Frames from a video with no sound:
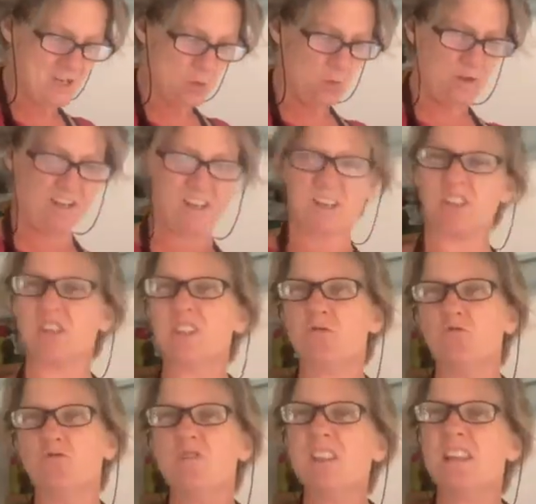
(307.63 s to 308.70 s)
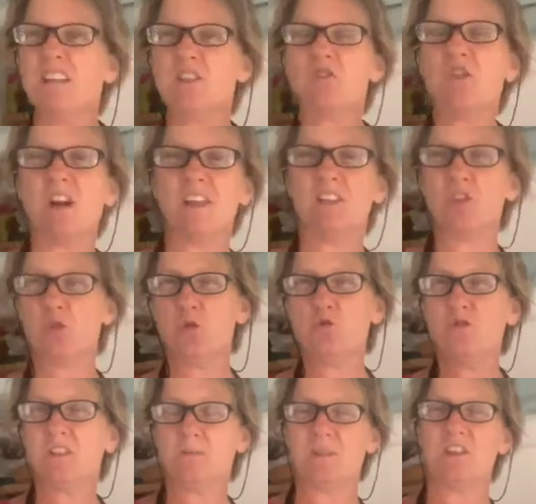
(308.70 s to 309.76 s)
We're going to just really try and do
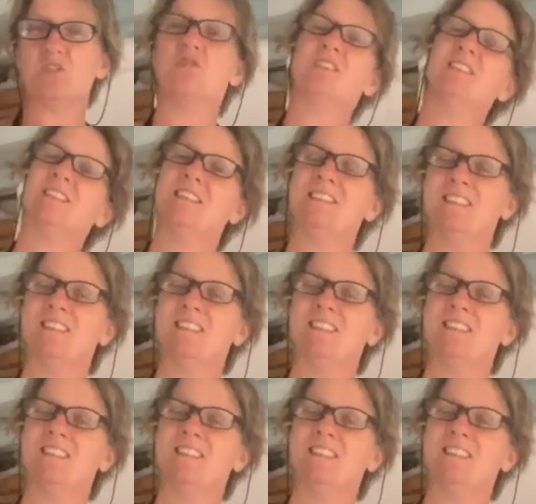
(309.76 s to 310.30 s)
some interesting